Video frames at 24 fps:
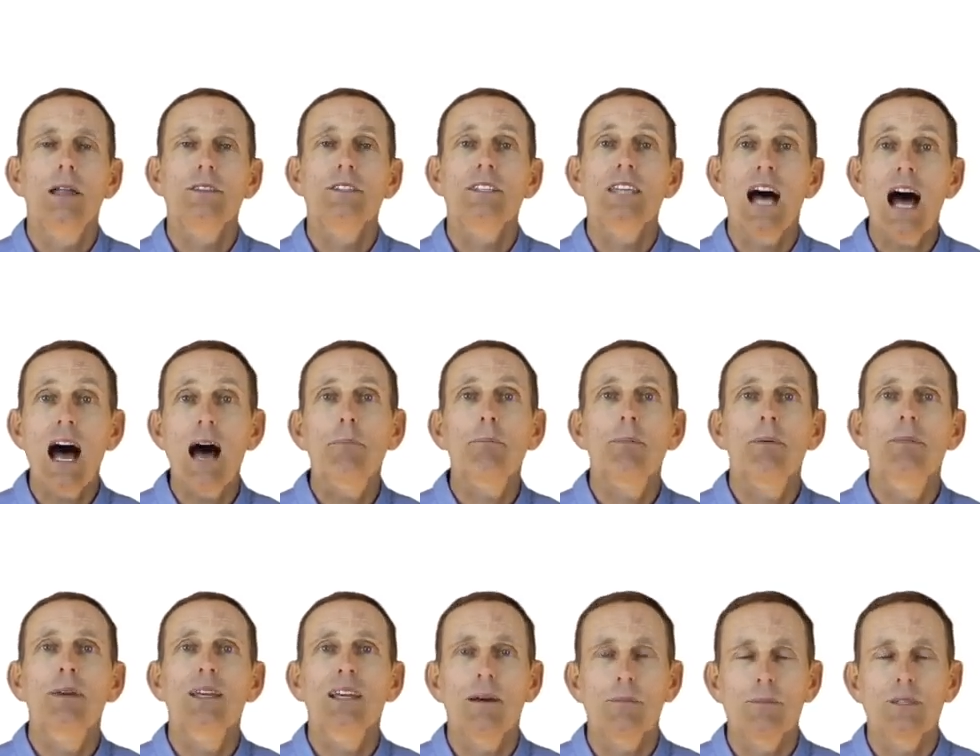
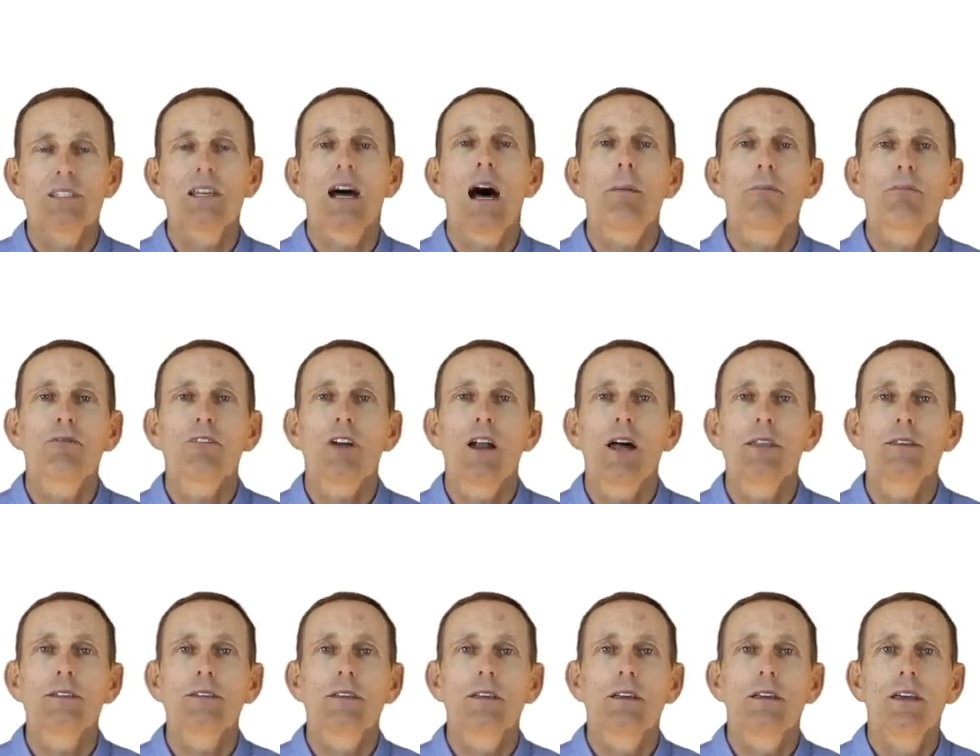top becomes top
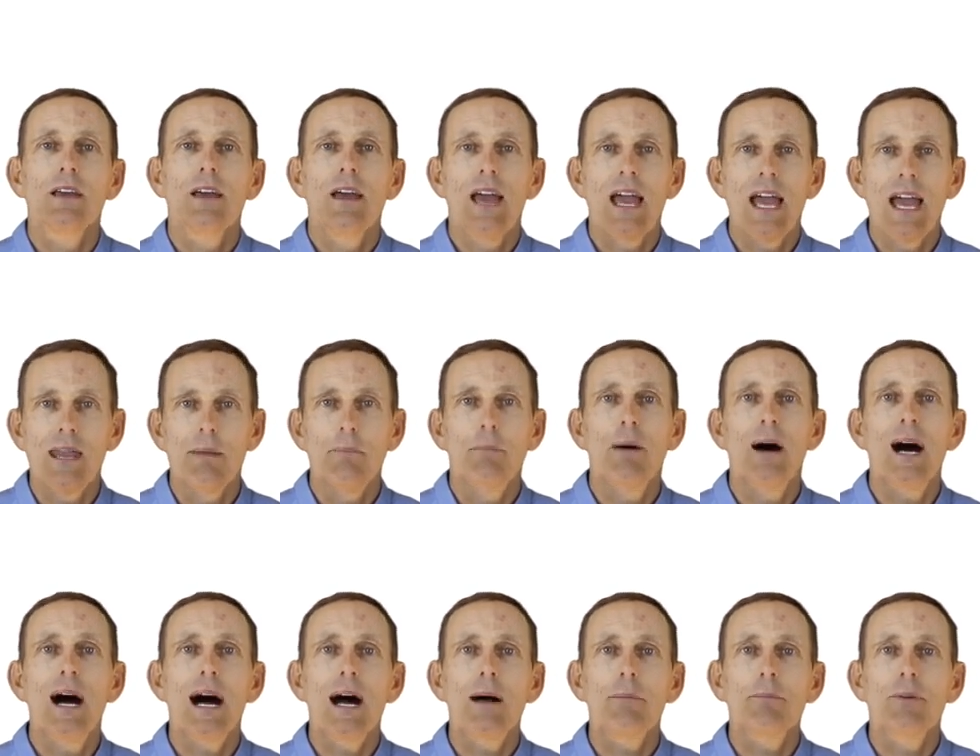front, and
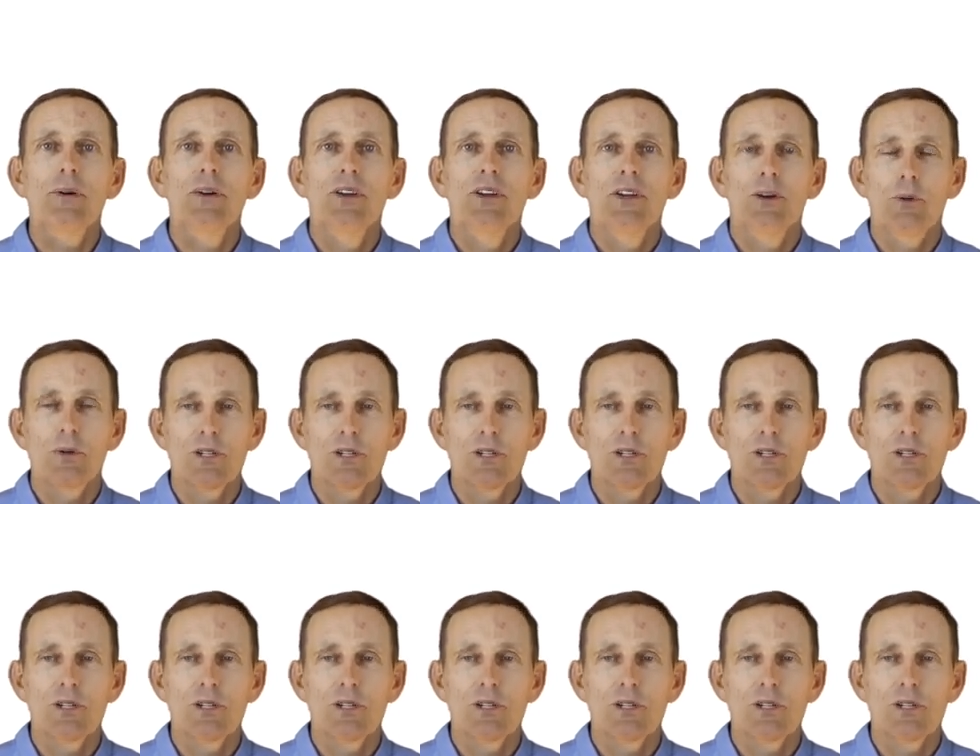pop,